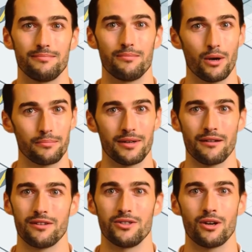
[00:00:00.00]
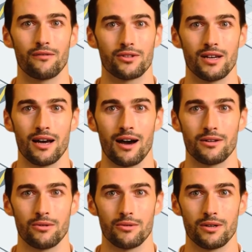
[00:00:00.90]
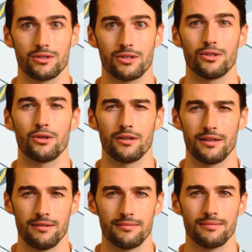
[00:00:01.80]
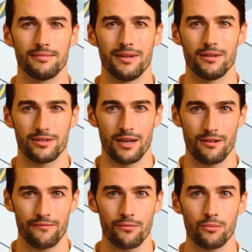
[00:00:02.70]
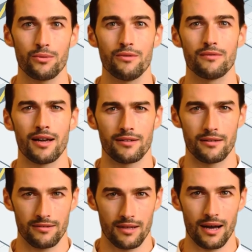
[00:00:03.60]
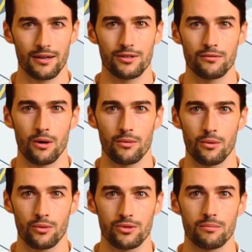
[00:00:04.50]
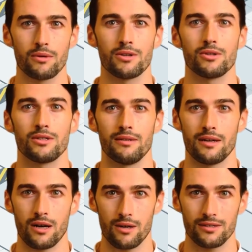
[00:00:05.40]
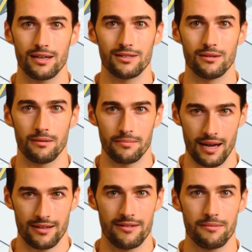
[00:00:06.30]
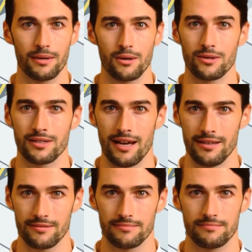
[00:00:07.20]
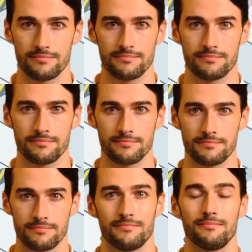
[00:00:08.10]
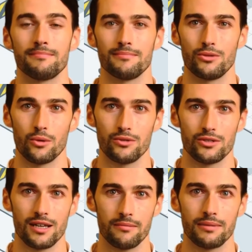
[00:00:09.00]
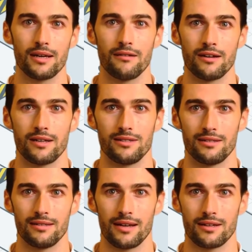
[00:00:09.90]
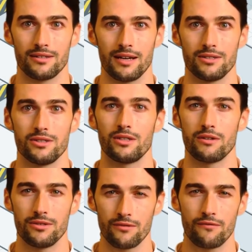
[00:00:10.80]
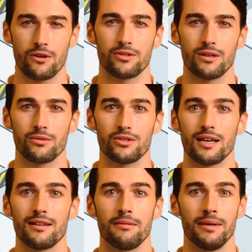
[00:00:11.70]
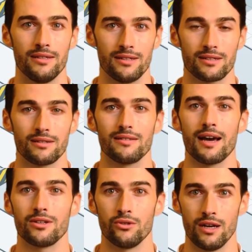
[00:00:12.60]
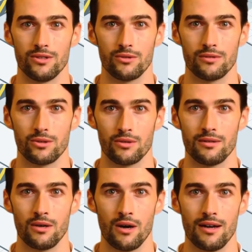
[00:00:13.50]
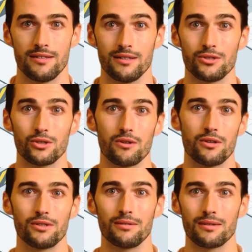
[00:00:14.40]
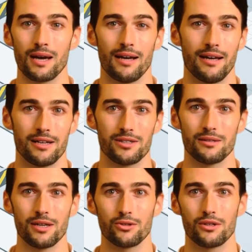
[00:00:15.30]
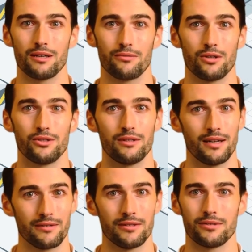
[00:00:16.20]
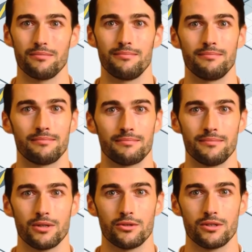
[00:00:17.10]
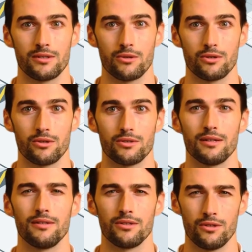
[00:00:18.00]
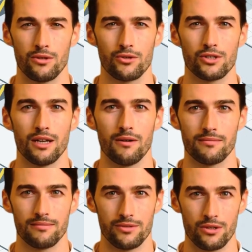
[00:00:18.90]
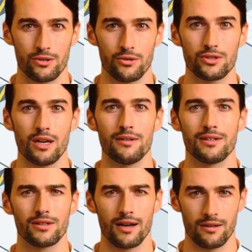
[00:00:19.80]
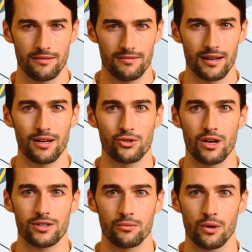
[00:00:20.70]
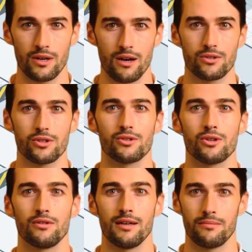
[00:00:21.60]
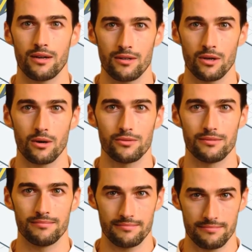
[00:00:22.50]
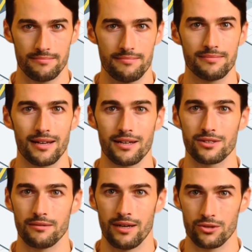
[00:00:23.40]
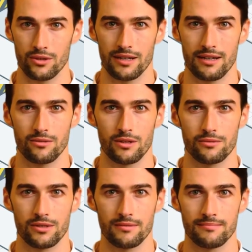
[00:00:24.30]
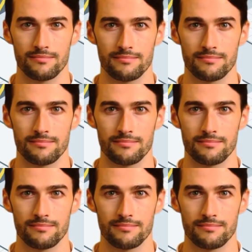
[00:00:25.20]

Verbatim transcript: While P F S offers a high degree of security, it is not a foolproof method and is vulnerable to breaches in the context of a man-in-the-middle attack. To understand P F S, it is necessary to first understand the basics of data transfer between clients and servers and asymmetric encryption methods, such as those used in the Secure Shell, Secure Sockets Layer, and Transport Layer Security protocols. Asymmetric encryption.